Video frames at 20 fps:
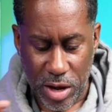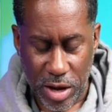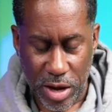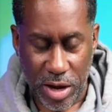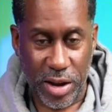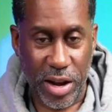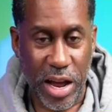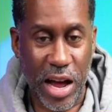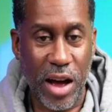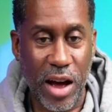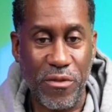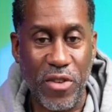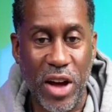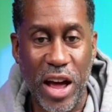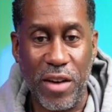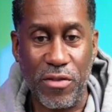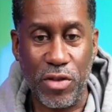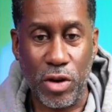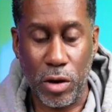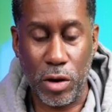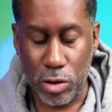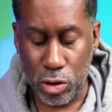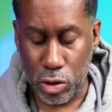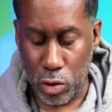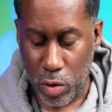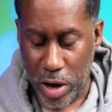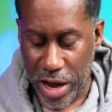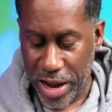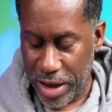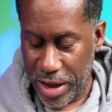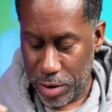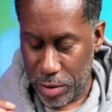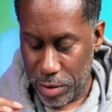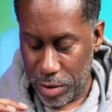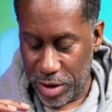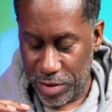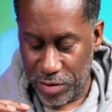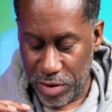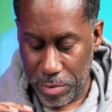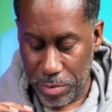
And now if I have the ultra wide angle lens,